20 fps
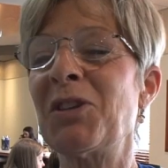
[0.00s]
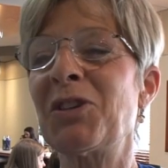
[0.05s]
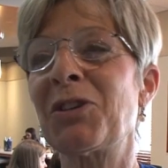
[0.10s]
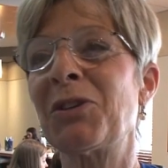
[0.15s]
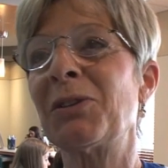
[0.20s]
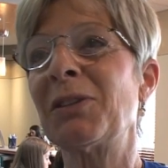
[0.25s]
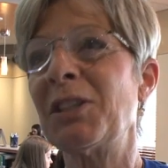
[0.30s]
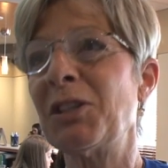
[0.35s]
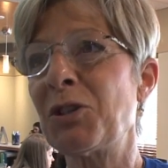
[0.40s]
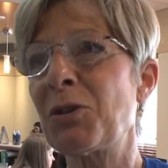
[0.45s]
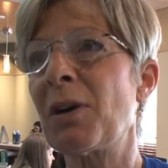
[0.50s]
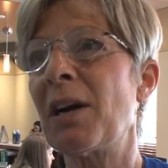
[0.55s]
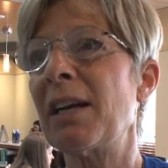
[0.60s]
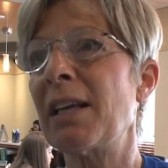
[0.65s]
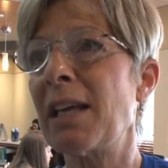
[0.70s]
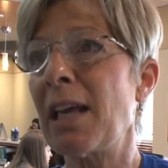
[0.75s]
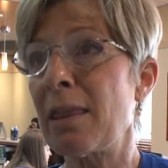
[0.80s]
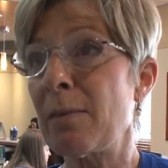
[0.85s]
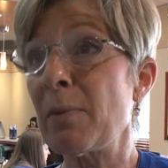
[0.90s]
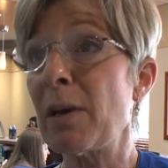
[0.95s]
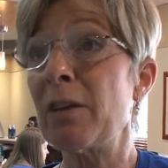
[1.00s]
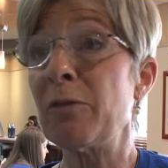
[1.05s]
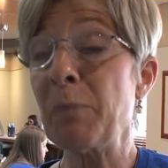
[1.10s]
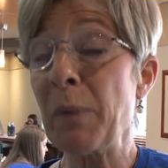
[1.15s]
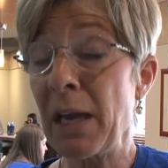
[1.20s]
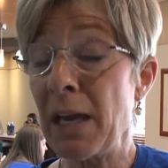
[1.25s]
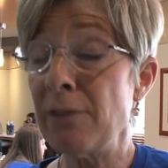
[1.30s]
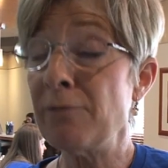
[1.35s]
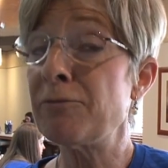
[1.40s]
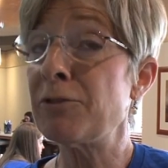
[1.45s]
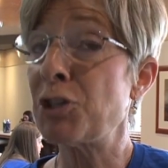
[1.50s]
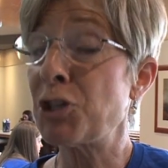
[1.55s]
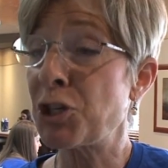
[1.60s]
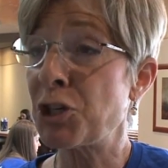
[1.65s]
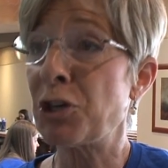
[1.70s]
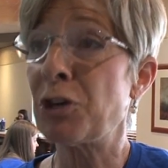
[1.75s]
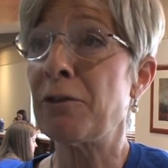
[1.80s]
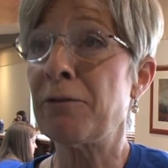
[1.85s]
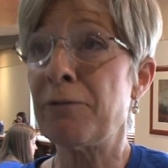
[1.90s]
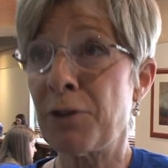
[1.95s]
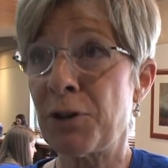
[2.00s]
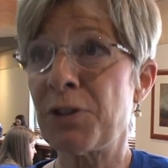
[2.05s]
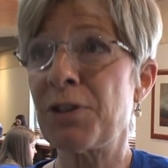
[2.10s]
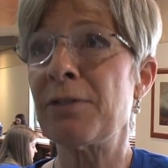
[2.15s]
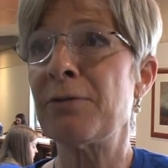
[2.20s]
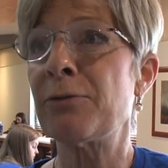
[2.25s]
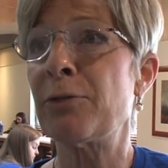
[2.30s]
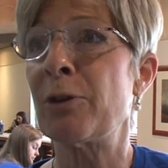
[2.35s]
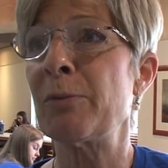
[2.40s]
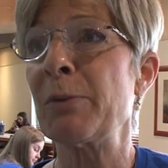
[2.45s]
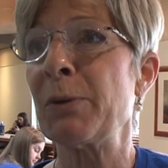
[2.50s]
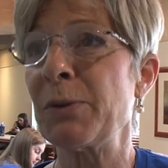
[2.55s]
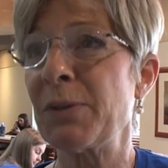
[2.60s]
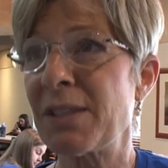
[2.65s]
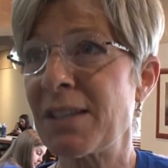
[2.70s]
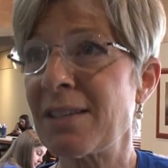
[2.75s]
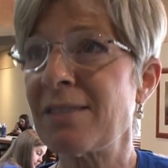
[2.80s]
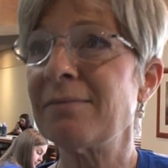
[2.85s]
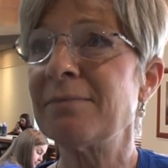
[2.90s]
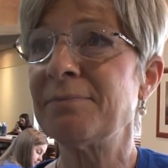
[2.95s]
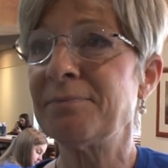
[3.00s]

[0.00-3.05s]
certainly try to get them out of pain for sure, first and foremost.